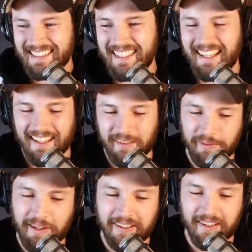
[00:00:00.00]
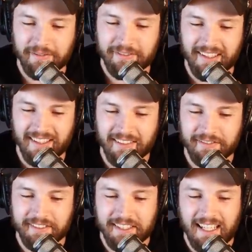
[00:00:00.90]
time. Yeah. Fair enough. Fair
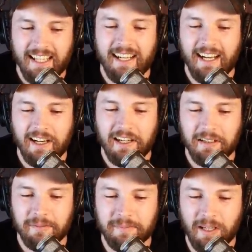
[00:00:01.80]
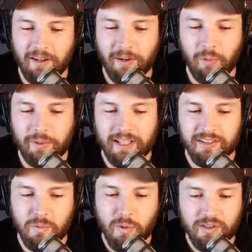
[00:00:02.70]
enough. Um, all right. Well, we
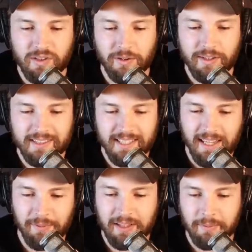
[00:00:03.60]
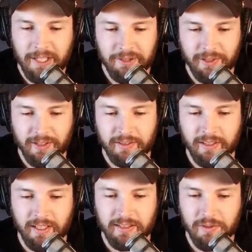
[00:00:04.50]
got two more stories and then we got the
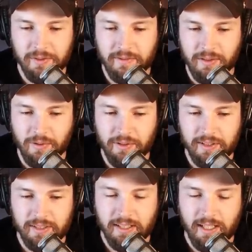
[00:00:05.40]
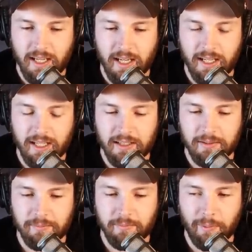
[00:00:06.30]
Patreon exclusive stories.
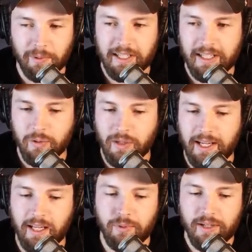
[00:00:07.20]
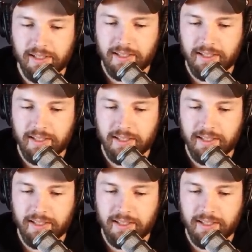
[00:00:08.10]
Uh, But we're going to hit a quick ad